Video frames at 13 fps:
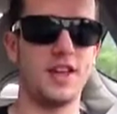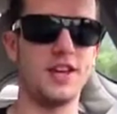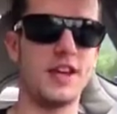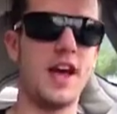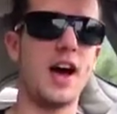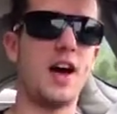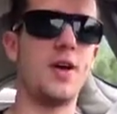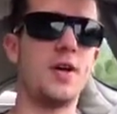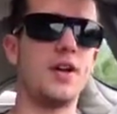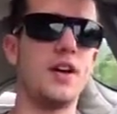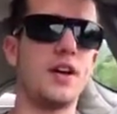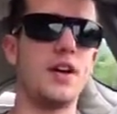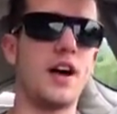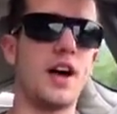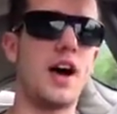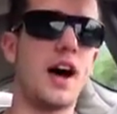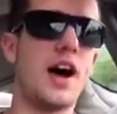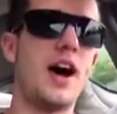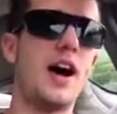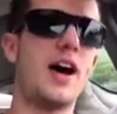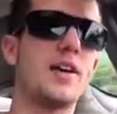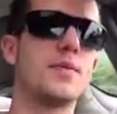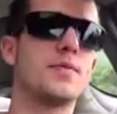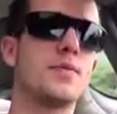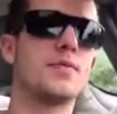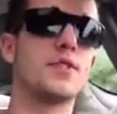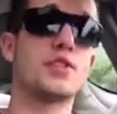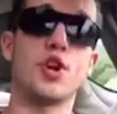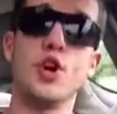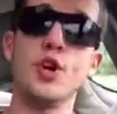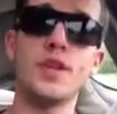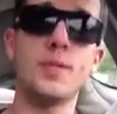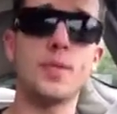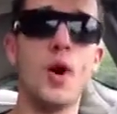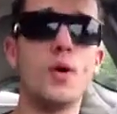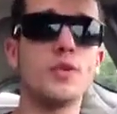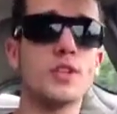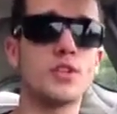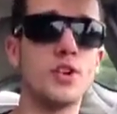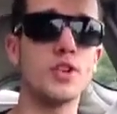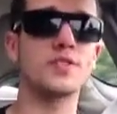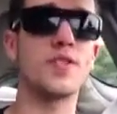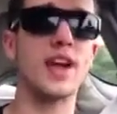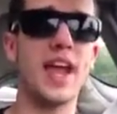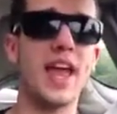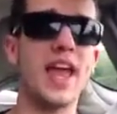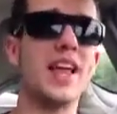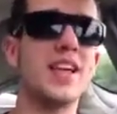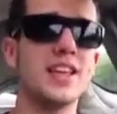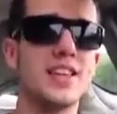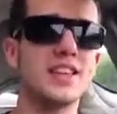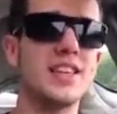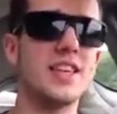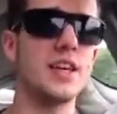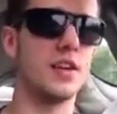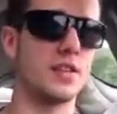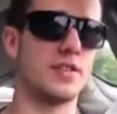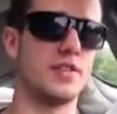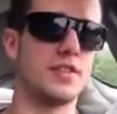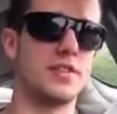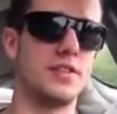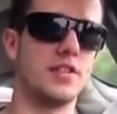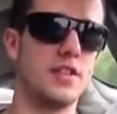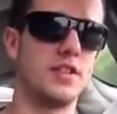Now, I was told the mall was closed for 8 years.